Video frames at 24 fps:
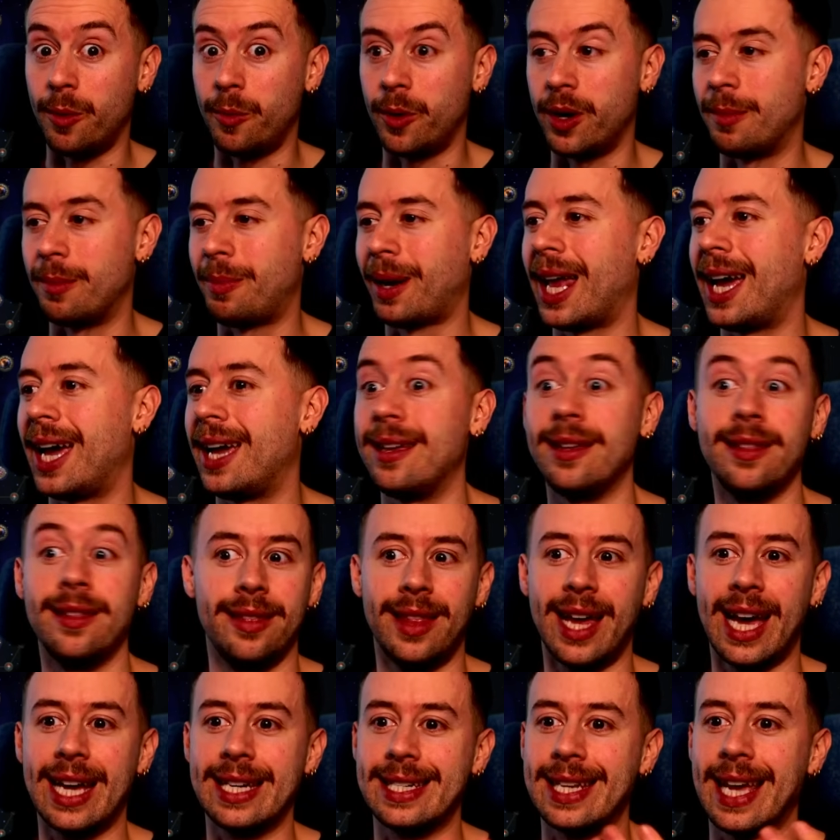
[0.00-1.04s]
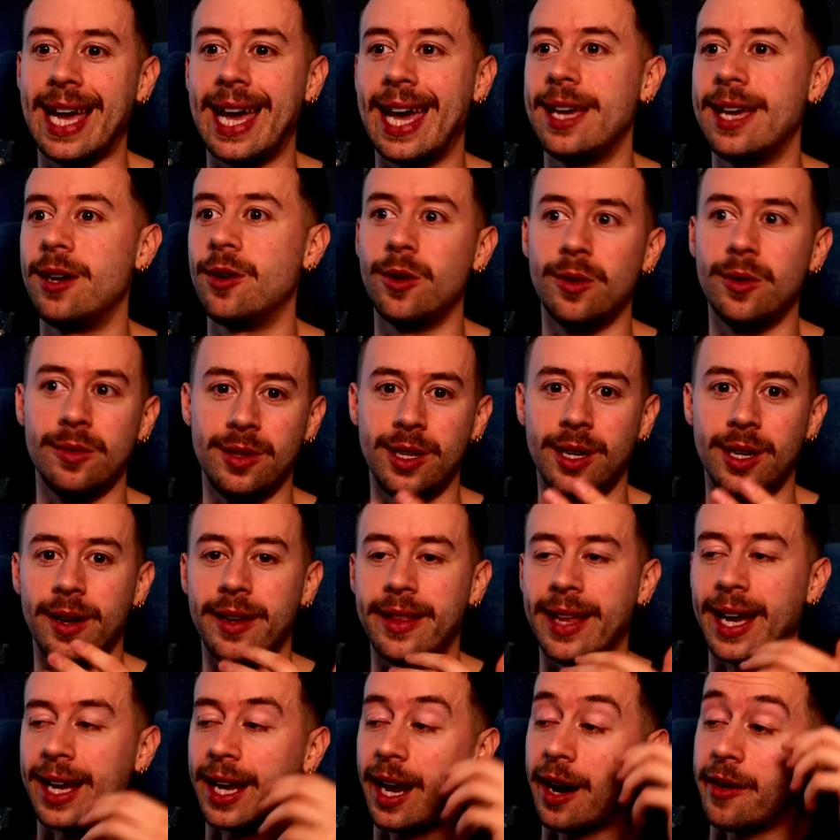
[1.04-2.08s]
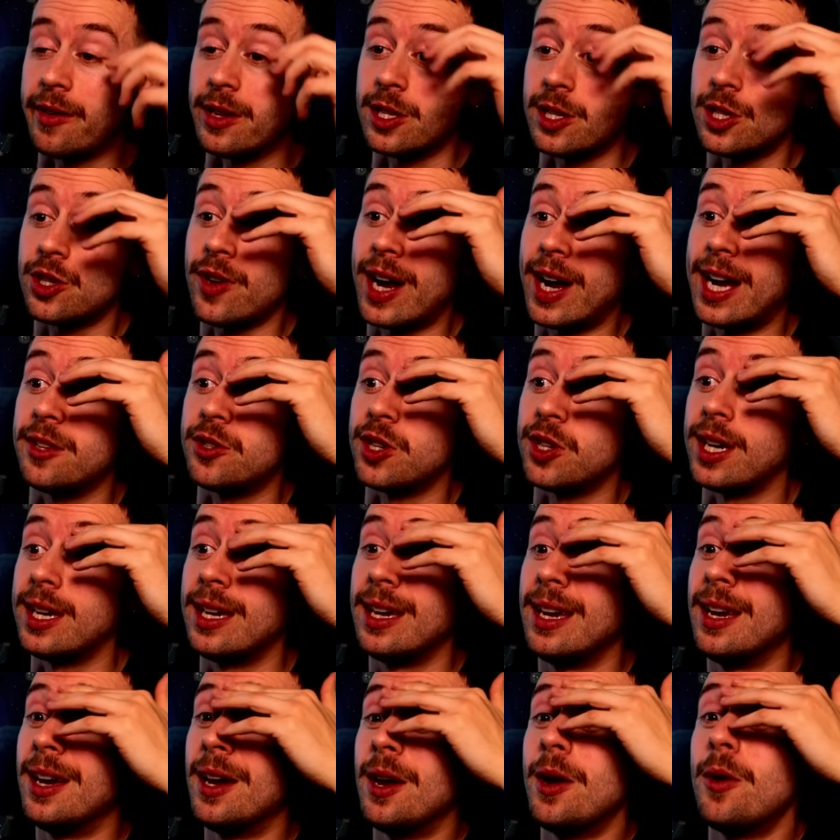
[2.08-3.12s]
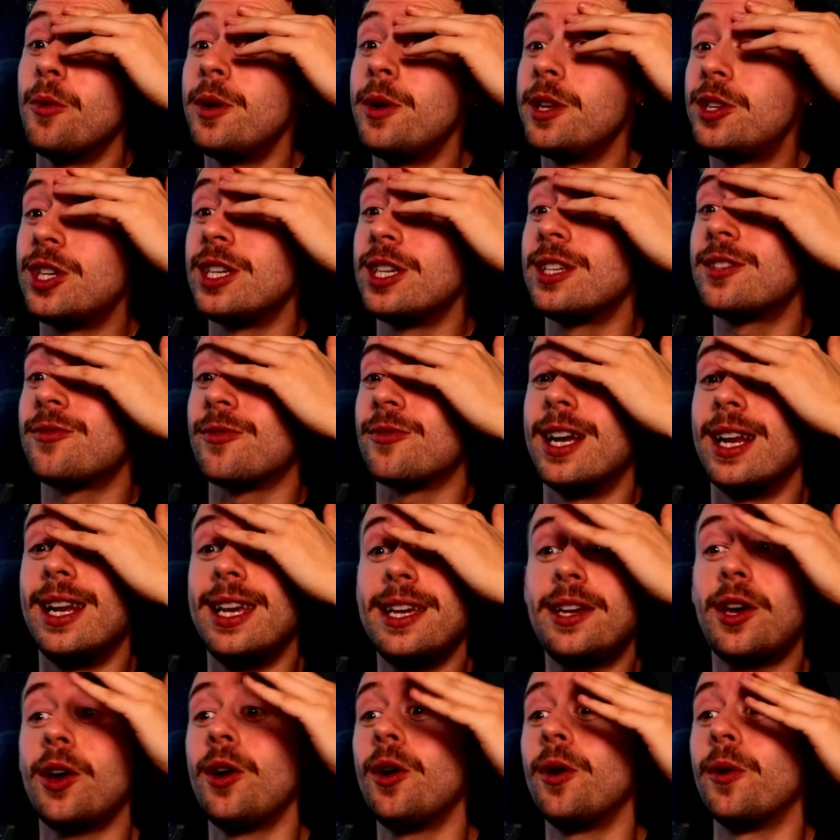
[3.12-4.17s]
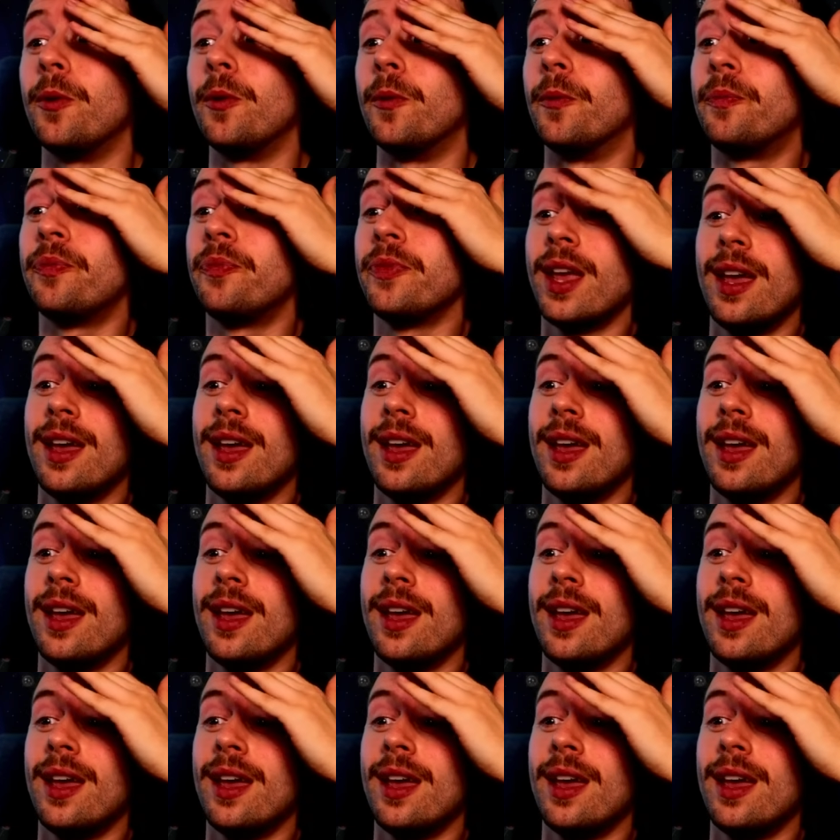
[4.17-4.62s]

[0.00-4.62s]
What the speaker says: I want to play that day or, in that current strategy, which is really cool.